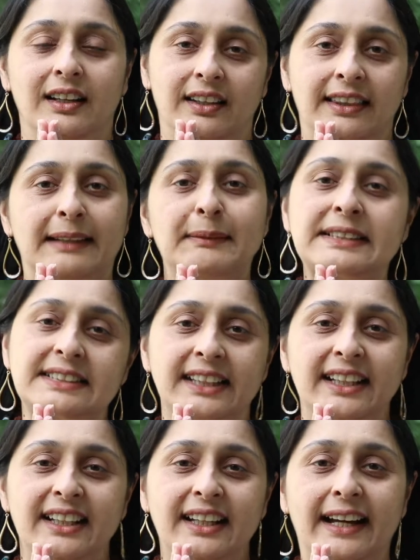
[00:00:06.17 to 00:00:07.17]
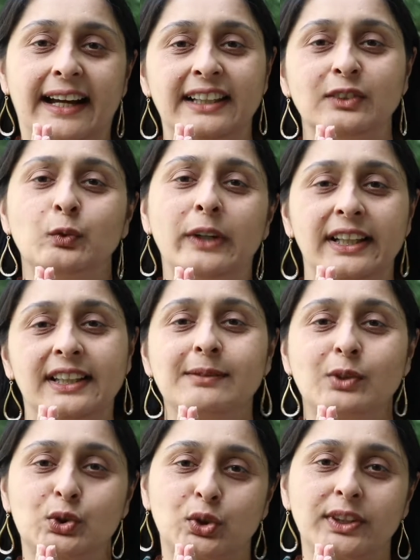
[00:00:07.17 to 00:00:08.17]
Namaste and welcome
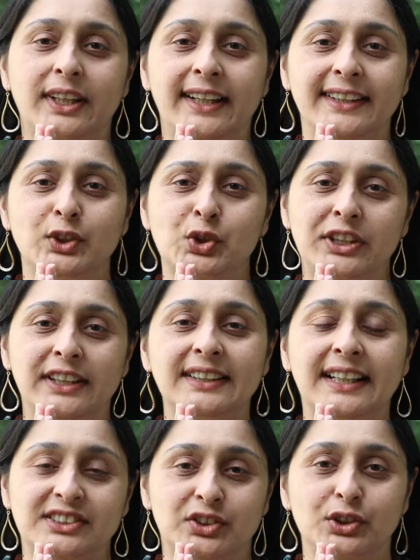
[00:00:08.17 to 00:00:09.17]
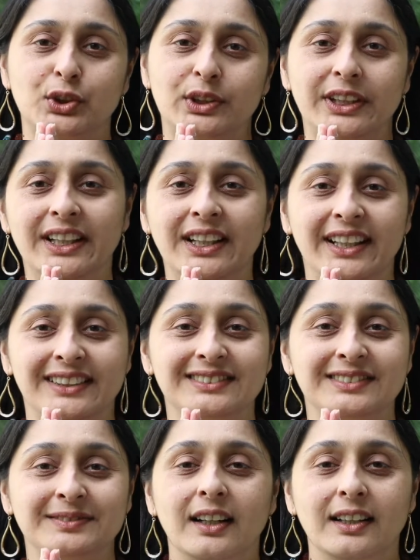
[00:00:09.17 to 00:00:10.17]
to Sonali Joshi's Astrojyotihealing.
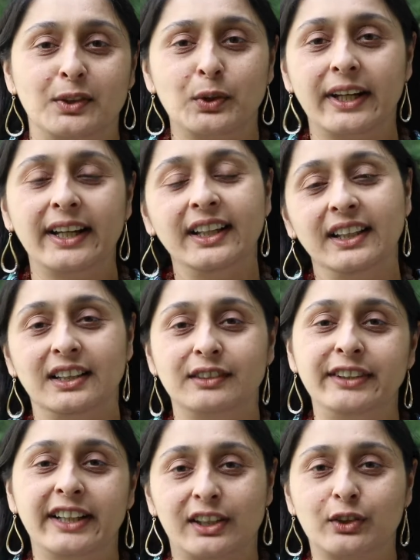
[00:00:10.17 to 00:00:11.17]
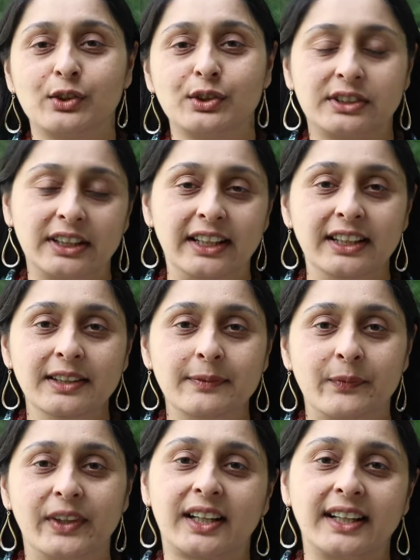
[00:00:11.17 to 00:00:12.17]
Today we are going to see
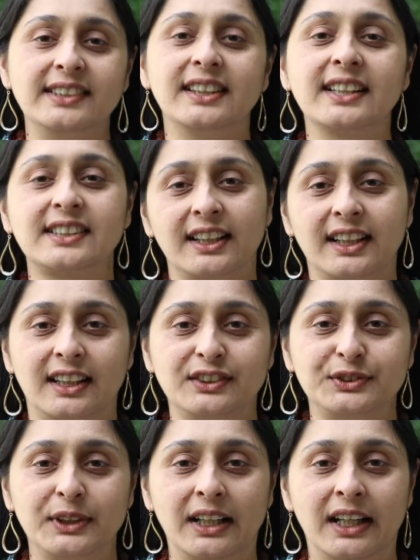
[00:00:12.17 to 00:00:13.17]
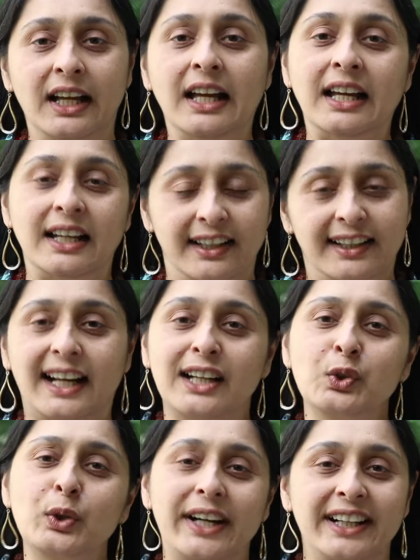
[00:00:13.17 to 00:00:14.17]
the conjunction of
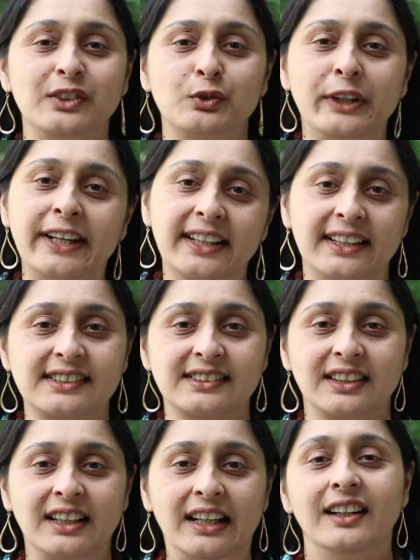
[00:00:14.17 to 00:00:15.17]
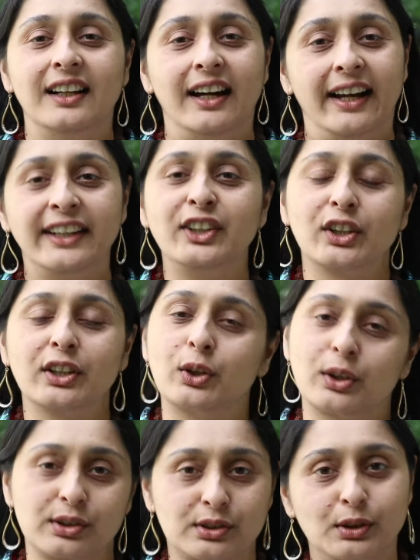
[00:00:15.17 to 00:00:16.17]
Rahu and Venus in your
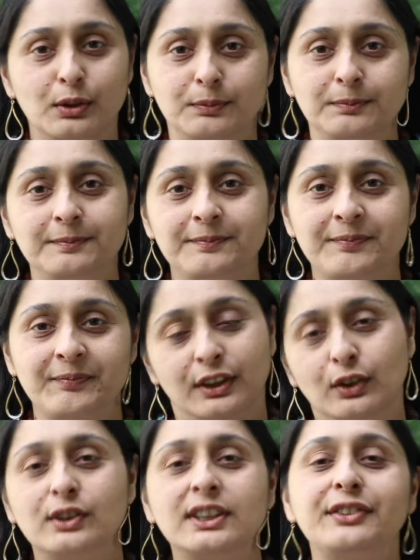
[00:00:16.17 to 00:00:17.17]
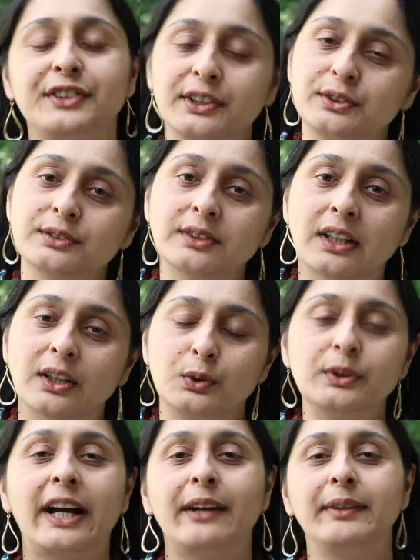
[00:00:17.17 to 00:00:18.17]
horoscope. For those of you
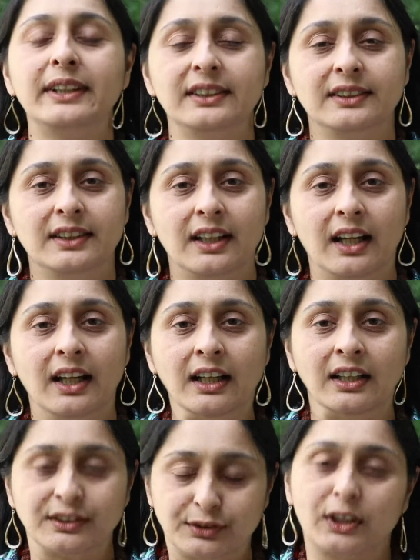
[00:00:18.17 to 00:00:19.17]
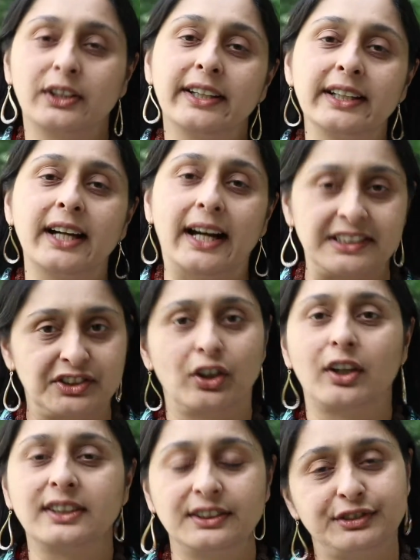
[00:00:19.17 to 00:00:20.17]
who have been following
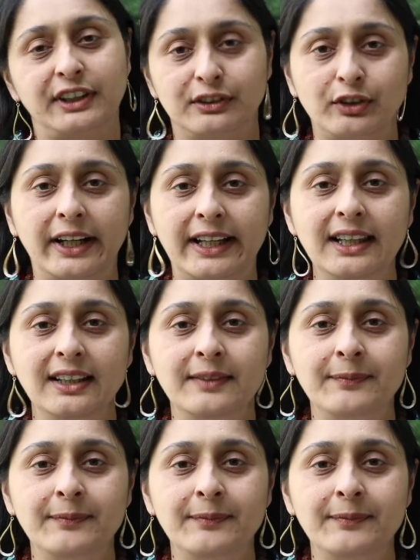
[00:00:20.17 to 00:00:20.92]
astrology for a while,